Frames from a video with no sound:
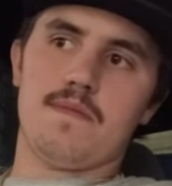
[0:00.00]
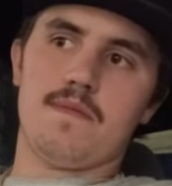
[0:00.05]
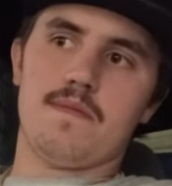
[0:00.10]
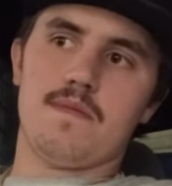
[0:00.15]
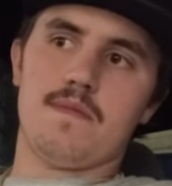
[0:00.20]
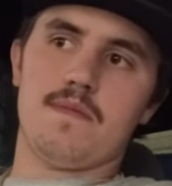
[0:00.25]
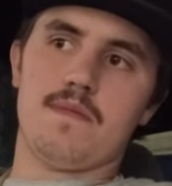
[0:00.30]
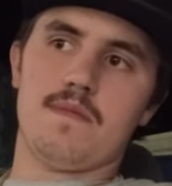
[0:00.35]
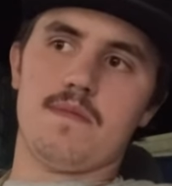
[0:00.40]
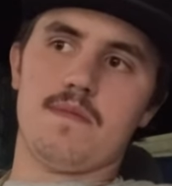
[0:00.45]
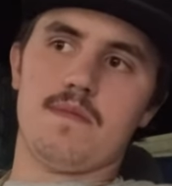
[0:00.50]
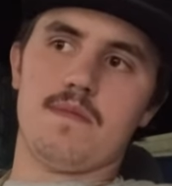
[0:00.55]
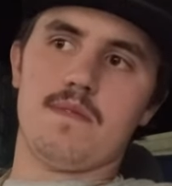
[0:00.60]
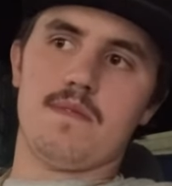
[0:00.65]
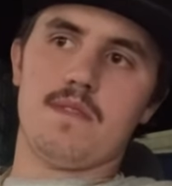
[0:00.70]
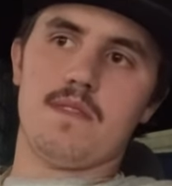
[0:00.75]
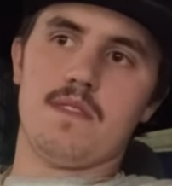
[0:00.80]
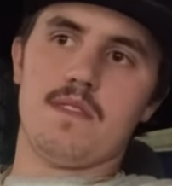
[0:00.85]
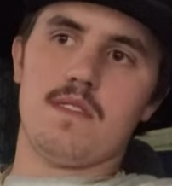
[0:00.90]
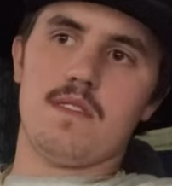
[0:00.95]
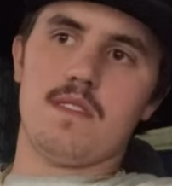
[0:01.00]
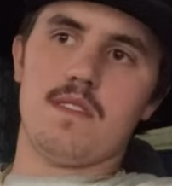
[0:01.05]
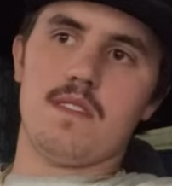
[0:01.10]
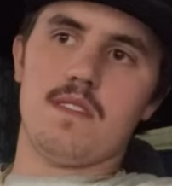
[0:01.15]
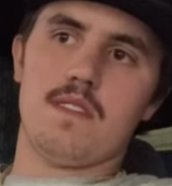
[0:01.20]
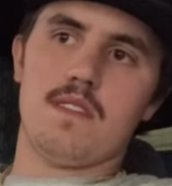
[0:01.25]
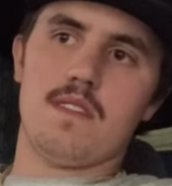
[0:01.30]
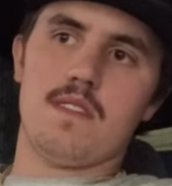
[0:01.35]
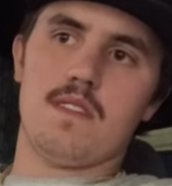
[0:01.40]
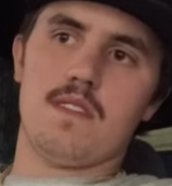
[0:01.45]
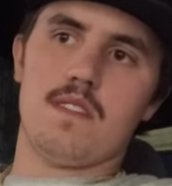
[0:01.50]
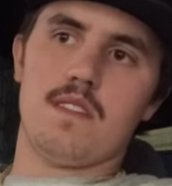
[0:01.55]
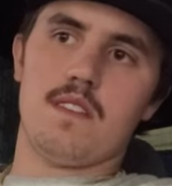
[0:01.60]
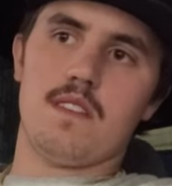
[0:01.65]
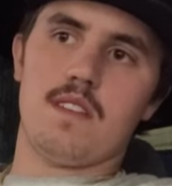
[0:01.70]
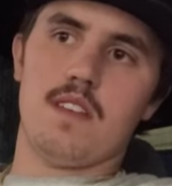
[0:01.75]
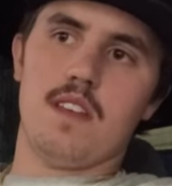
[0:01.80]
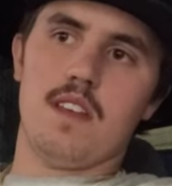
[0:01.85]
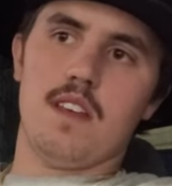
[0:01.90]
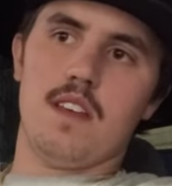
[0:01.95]

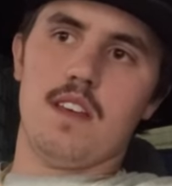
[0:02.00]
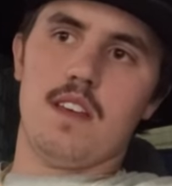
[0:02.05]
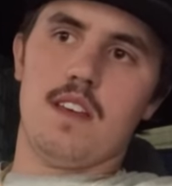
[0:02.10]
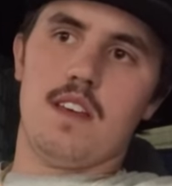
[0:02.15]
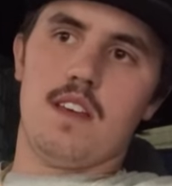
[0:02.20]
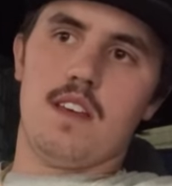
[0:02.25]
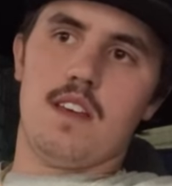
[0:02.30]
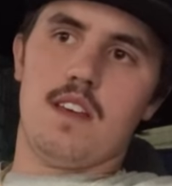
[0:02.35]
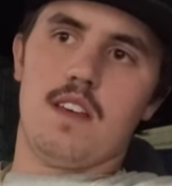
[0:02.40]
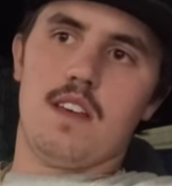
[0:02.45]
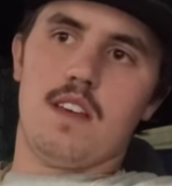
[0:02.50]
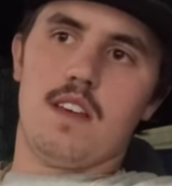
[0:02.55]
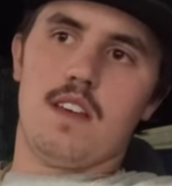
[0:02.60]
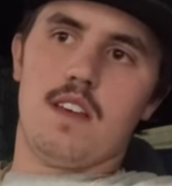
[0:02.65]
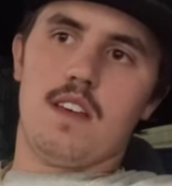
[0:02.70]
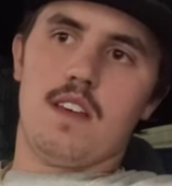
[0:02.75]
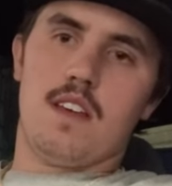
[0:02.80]
(no one is talking)